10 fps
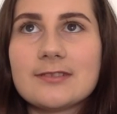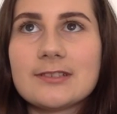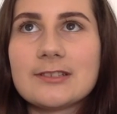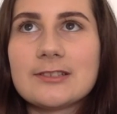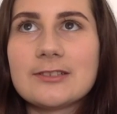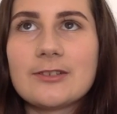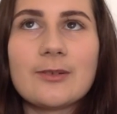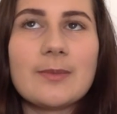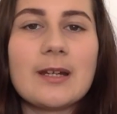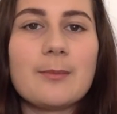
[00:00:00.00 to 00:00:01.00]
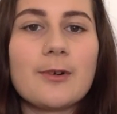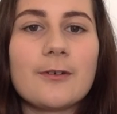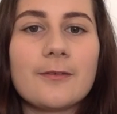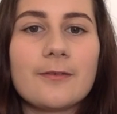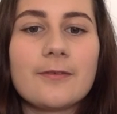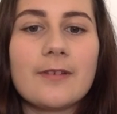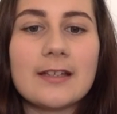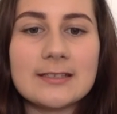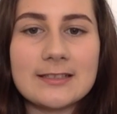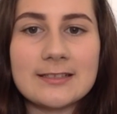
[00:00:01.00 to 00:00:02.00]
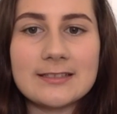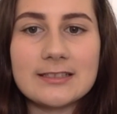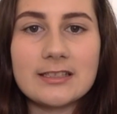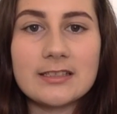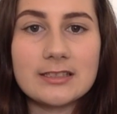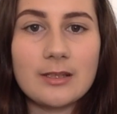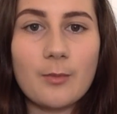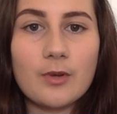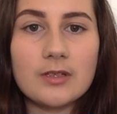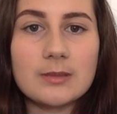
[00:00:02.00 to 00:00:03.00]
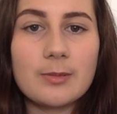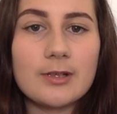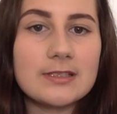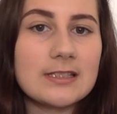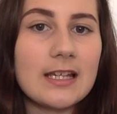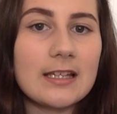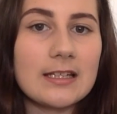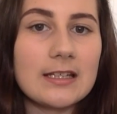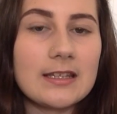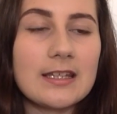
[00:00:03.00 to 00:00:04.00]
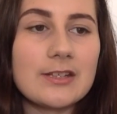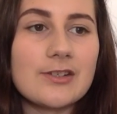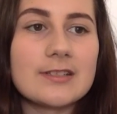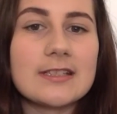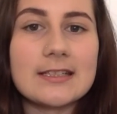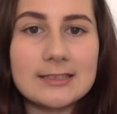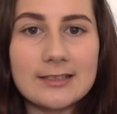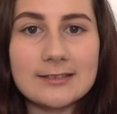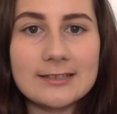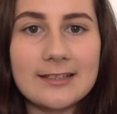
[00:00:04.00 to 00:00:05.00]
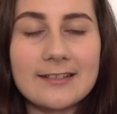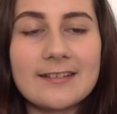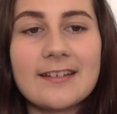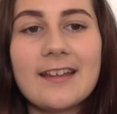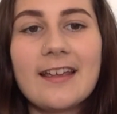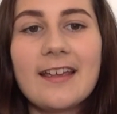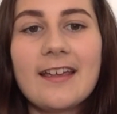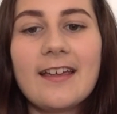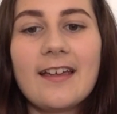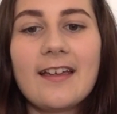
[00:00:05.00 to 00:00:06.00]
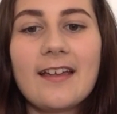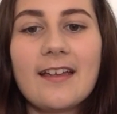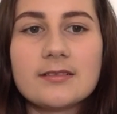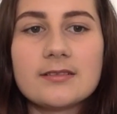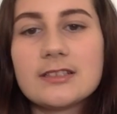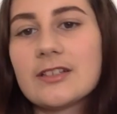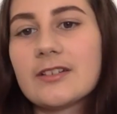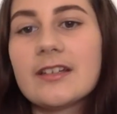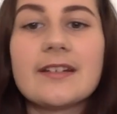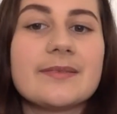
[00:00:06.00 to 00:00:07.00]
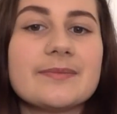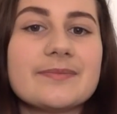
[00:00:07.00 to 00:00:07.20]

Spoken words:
so many more facets to someone's personality than just their sun sign. So yeah.